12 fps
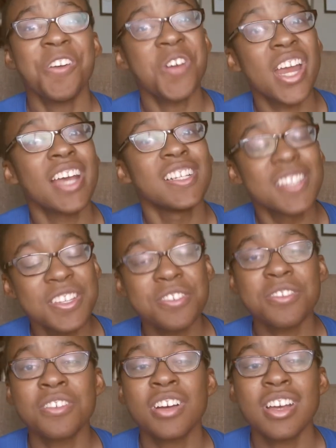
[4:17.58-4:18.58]
what I
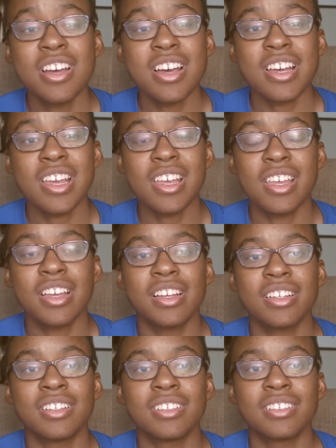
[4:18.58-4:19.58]
do
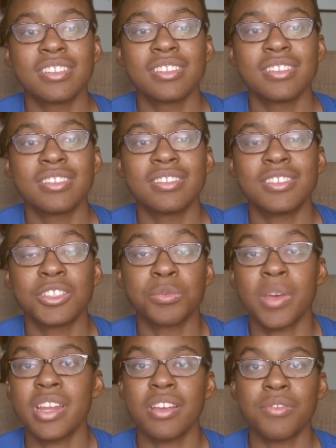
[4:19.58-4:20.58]
and just
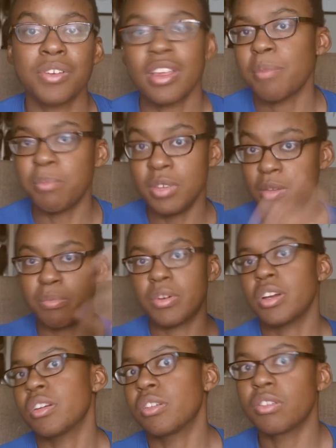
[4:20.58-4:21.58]
waiting for that big
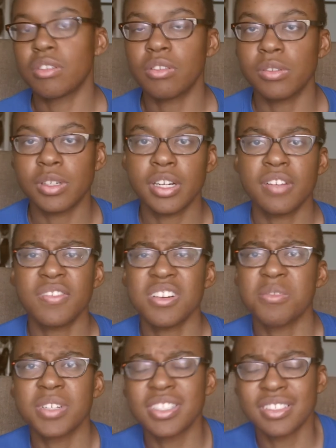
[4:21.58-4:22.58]
break or whatever,
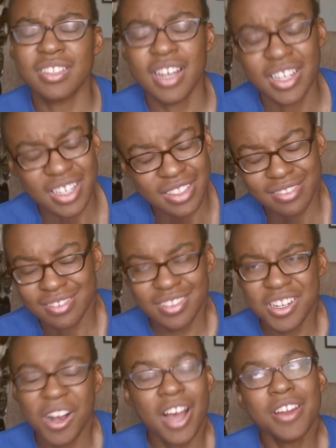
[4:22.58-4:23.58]
which is not
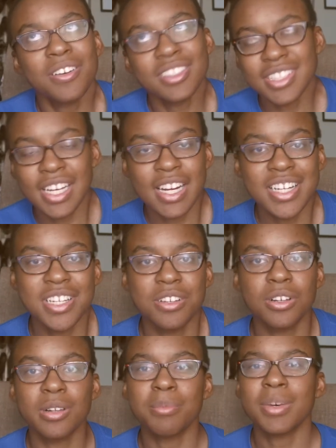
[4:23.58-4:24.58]
you know, I know it's not
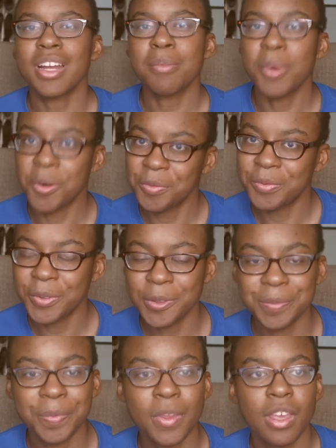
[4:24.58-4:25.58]
ideal, but I'm
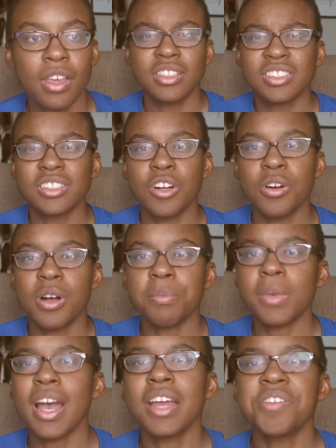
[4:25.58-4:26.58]
hopeful. So
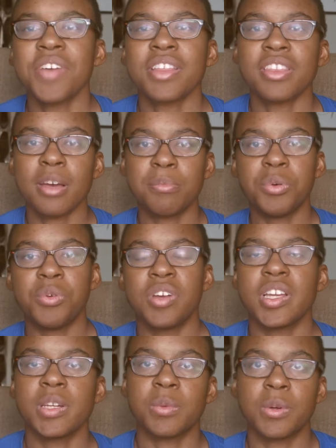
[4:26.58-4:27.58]
I'm kind of at that
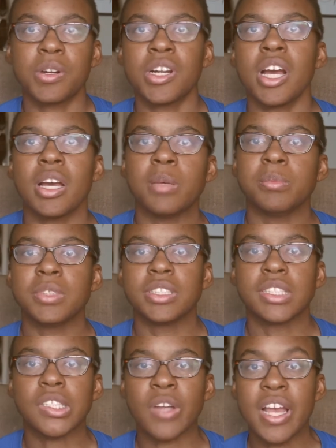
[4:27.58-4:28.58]
point where I'm
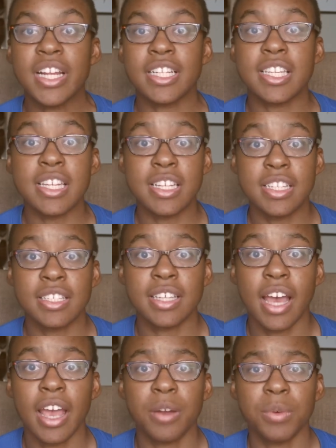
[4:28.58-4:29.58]
just trying to
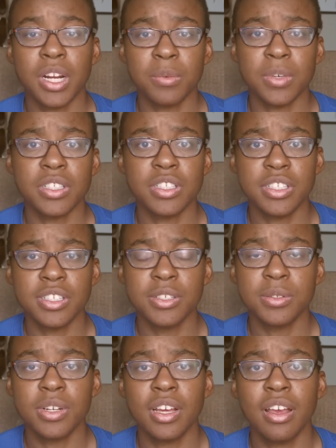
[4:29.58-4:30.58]
decide what I want to
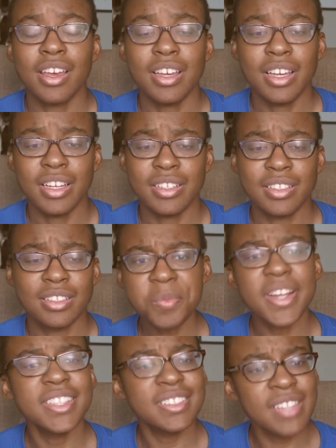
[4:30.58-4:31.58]
do. And
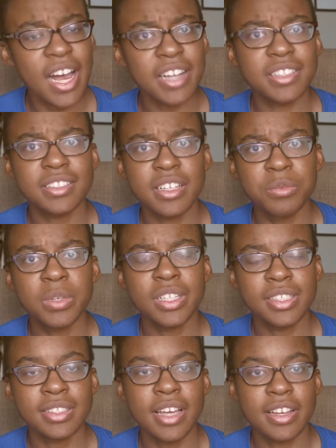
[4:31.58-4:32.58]
it sucks. It
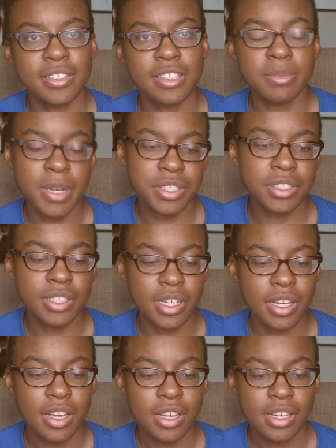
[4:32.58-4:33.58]
really sucks,
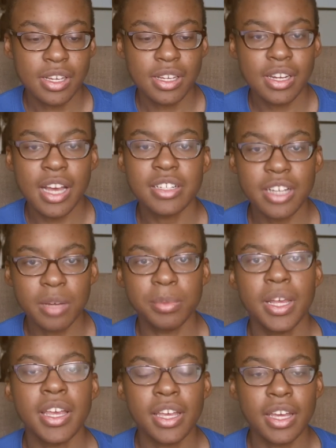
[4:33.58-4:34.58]
especially not
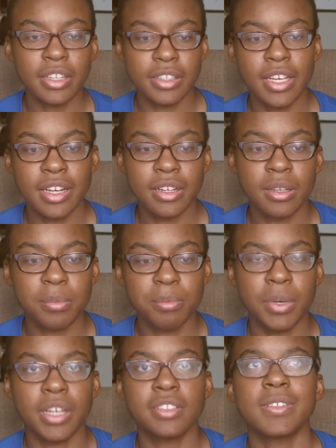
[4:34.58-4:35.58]
downplaying Atlanta,
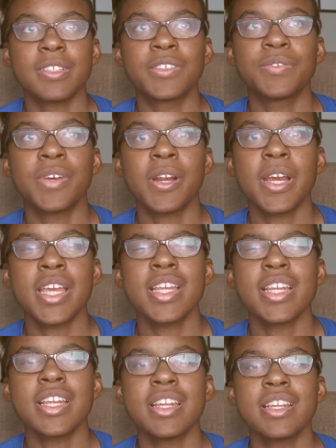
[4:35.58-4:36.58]
but it's a
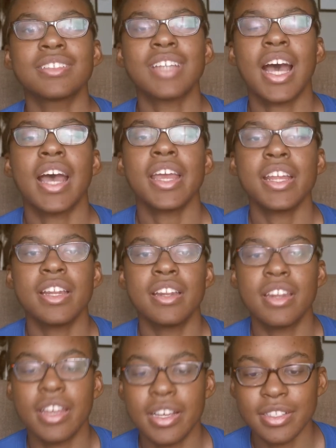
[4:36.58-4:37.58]
very tight
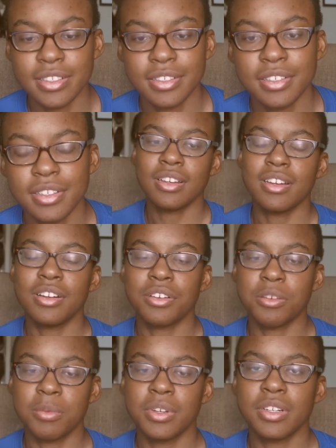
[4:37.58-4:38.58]
knit, you know,
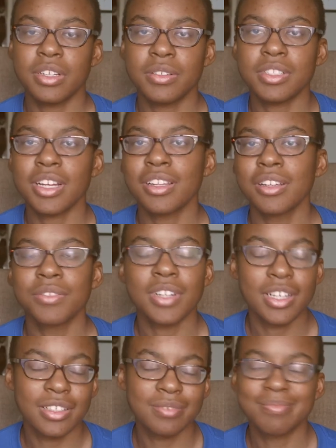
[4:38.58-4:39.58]
community, which I love and
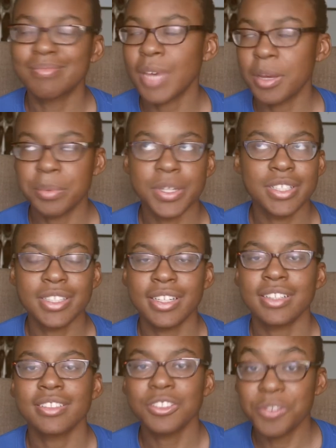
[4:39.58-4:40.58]
I, I
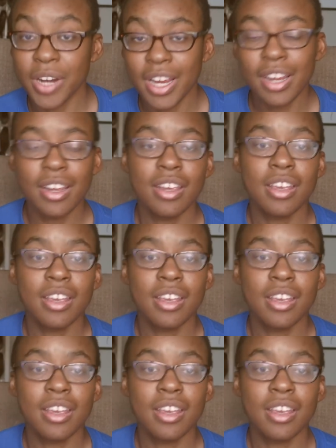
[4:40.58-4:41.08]
appreciate it. It's great.